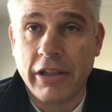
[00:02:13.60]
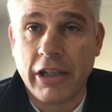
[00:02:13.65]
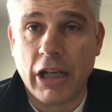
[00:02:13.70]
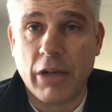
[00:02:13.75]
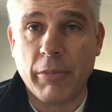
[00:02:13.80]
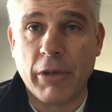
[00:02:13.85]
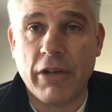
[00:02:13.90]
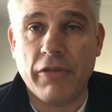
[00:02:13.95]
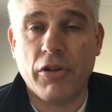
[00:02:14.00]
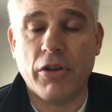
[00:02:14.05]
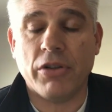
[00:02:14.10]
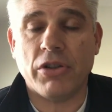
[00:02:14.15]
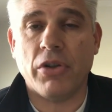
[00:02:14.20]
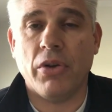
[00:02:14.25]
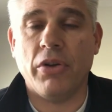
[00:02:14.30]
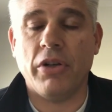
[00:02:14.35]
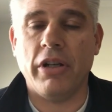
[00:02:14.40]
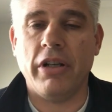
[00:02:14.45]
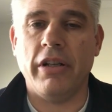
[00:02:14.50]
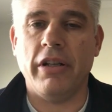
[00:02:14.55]
Count My Vote's
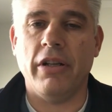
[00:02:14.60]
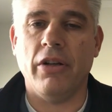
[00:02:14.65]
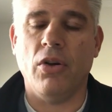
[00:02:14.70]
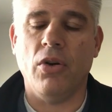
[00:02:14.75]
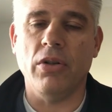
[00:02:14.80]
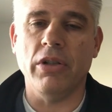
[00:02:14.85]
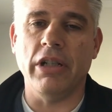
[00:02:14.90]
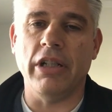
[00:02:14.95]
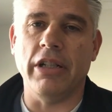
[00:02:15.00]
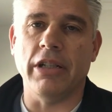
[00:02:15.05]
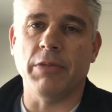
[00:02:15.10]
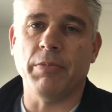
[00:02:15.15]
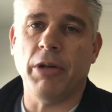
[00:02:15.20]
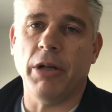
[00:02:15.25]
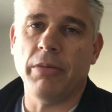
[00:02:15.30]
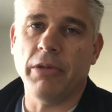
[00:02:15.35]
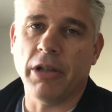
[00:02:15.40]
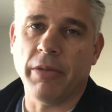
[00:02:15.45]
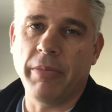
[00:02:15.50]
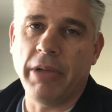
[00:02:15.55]
holding its
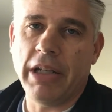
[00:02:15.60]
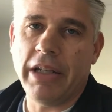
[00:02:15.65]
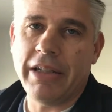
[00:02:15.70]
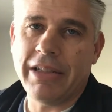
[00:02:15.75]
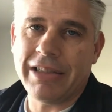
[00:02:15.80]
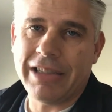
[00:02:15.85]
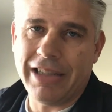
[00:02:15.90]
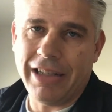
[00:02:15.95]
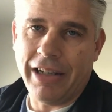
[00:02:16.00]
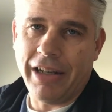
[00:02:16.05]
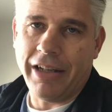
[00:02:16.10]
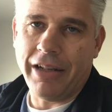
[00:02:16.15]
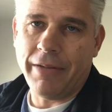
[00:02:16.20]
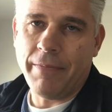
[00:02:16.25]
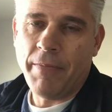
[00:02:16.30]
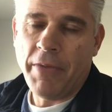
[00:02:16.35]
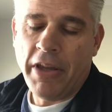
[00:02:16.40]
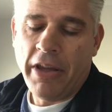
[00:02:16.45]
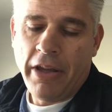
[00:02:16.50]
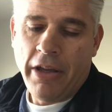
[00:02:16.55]
public meetings
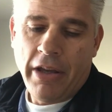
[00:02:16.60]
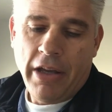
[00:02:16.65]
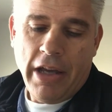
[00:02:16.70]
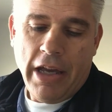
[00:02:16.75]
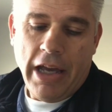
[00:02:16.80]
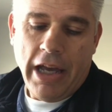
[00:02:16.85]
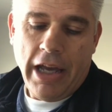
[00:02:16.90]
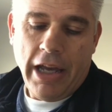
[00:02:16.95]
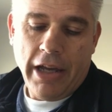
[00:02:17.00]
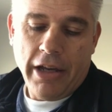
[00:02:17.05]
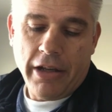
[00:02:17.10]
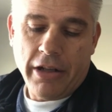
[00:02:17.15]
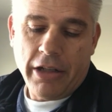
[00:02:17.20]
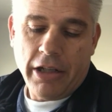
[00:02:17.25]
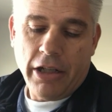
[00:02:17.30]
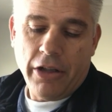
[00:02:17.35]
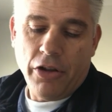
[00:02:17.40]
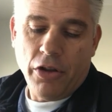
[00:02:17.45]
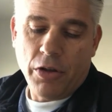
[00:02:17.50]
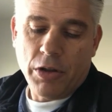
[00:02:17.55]
today, and
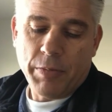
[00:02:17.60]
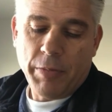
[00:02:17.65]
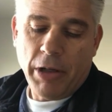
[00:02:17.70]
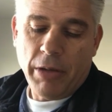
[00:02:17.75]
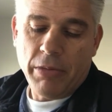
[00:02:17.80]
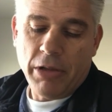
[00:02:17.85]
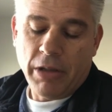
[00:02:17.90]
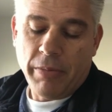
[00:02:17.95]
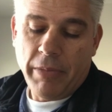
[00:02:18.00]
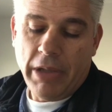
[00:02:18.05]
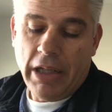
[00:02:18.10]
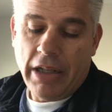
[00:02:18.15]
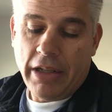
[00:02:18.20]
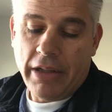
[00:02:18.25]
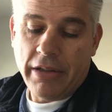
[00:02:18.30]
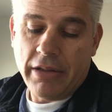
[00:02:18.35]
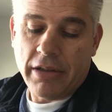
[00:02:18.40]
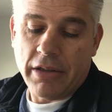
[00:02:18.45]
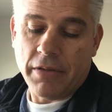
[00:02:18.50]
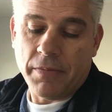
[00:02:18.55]
in those public
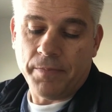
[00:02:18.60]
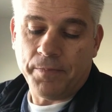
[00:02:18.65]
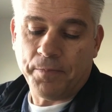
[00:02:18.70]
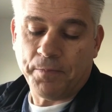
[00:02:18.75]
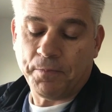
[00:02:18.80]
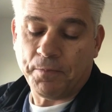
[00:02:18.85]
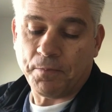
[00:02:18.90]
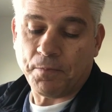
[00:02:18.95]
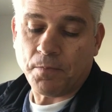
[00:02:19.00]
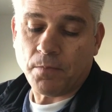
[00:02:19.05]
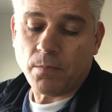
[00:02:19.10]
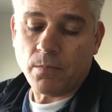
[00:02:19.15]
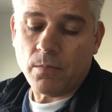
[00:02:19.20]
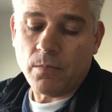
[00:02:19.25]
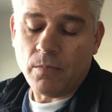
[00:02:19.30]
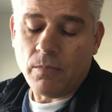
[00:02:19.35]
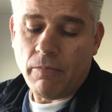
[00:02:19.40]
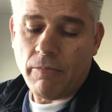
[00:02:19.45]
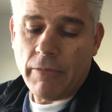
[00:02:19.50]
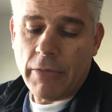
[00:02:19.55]
meetings,
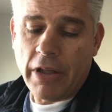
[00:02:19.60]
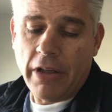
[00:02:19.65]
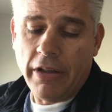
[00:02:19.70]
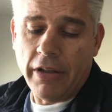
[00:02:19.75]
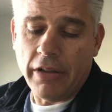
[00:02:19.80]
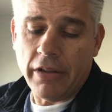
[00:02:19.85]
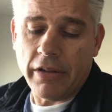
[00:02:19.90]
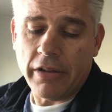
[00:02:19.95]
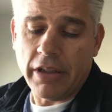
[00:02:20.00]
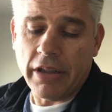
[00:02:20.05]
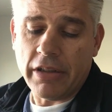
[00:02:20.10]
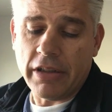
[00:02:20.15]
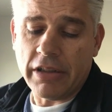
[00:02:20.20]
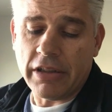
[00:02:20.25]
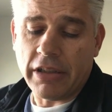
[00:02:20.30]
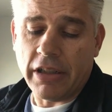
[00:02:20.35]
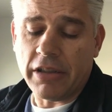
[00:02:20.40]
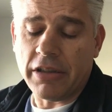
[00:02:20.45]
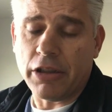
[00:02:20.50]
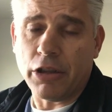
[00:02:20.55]
they'll
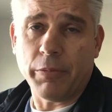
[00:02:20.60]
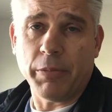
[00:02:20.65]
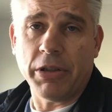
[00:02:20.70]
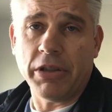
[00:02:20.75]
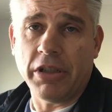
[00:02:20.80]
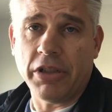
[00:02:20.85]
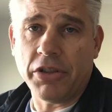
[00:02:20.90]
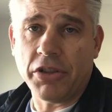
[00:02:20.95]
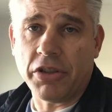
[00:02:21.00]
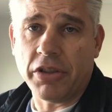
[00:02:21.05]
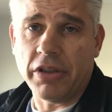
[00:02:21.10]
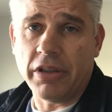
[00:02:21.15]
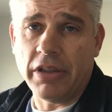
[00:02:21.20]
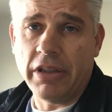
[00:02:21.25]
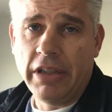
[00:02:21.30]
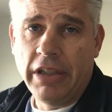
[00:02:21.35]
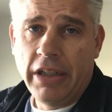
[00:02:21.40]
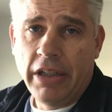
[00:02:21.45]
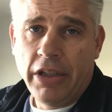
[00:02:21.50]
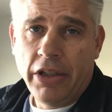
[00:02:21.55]
discuss their
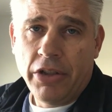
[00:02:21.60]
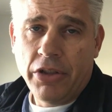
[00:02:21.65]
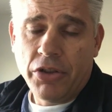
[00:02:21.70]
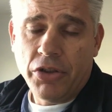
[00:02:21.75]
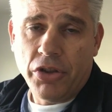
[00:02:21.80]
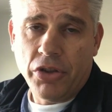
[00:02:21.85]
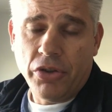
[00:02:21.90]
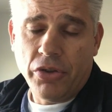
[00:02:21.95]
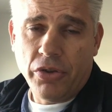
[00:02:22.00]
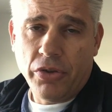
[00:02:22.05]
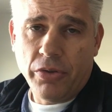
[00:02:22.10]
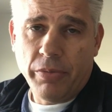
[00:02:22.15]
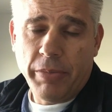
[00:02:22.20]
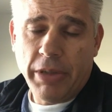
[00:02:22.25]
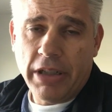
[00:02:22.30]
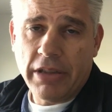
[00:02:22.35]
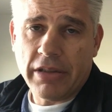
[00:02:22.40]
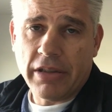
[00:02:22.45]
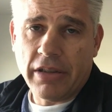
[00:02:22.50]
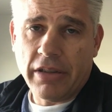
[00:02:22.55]
petition to
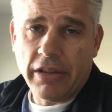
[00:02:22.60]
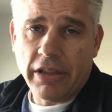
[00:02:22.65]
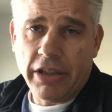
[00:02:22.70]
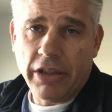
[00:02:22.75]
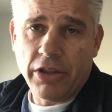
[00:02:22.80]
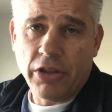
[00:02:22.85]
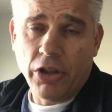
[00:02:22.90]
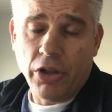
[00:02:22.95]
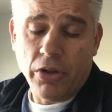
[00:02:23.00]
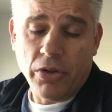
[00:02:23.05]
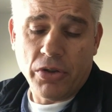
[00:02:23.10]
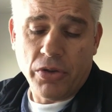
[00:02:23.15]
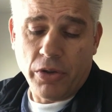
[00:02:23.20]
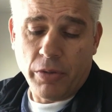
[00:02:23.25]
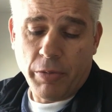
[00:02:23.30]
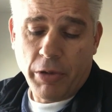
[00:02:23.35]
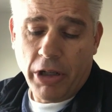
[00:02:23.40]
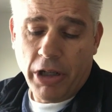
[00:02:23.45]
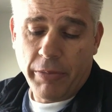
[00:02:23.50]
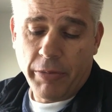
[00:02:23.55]
basically go to
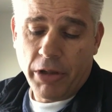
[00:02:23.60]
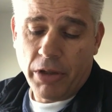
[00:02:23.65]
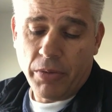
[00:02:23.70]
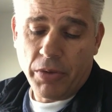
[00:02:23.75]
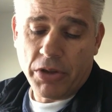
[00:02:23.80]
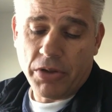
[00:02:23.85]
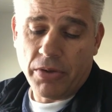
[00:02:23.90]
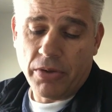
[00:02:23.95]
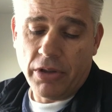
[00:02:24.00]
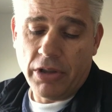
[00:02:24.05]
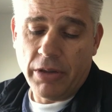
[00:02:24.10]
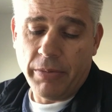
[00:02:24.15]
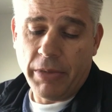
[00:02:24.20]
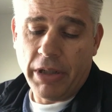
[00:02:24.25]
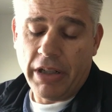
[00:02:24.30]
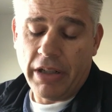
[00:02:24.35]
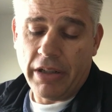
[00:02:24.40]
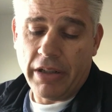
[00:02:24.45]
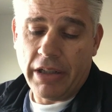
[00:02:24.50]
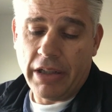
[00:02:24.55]
a primary, which will
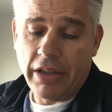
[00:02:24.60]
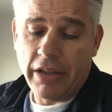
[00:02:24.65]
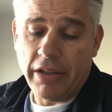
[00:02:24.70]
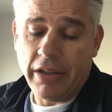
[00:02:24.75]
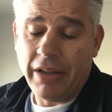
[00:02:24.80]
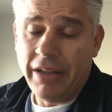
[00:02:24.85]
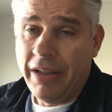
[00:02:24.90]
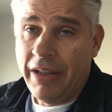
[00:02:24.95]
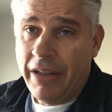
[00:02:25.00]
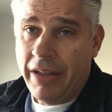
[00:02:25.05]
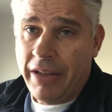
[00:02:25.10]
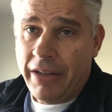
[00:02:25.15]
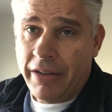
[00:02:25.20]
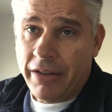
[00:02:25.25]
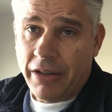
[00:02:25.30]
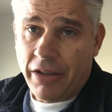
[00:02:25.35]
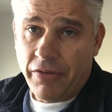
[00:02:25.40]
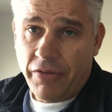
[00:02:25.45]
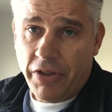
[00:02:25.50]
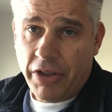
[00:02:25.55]
eliminate the
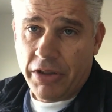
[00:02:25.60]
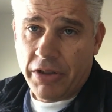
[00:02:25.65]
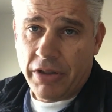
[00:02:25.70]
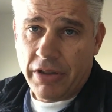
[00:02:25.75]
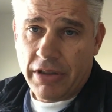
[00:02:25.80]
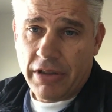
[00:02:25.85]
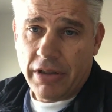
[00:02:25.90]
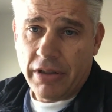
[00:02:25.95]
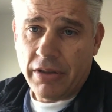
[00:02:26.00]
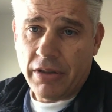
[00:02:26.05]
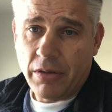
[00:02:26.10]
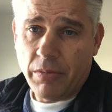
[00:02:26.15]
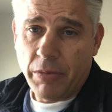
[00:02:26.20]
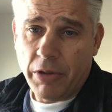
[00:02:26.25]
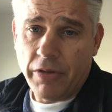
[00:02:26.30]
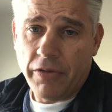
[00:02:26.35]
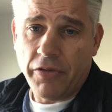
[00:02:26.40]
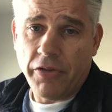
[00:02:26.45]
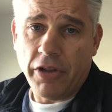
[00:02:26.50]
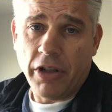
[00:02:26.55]
convention system
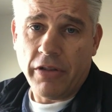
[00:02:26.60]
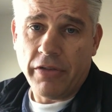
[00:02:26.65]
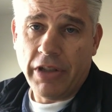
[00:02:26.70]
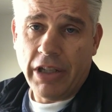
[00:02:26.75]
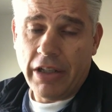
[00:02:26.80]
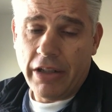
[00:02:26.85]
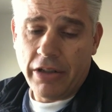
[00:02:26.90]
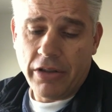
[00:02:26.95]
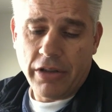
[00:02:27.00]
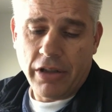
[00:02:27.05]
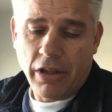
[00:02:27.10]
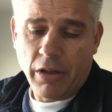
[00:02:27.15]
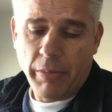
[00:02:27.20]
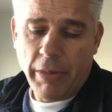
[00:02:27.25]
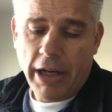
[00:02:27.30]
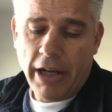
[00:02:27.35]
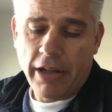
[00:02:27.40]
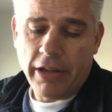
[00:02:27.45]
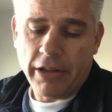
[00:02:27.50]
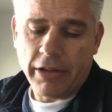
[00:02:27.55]
of getting to the
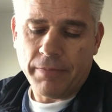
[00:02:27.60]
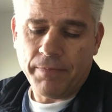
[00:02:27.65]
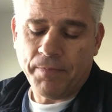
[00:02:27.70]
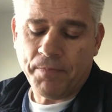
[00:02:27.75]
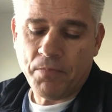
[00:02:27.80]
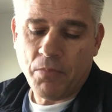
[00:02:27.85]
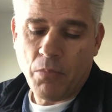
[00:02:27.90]
ballot.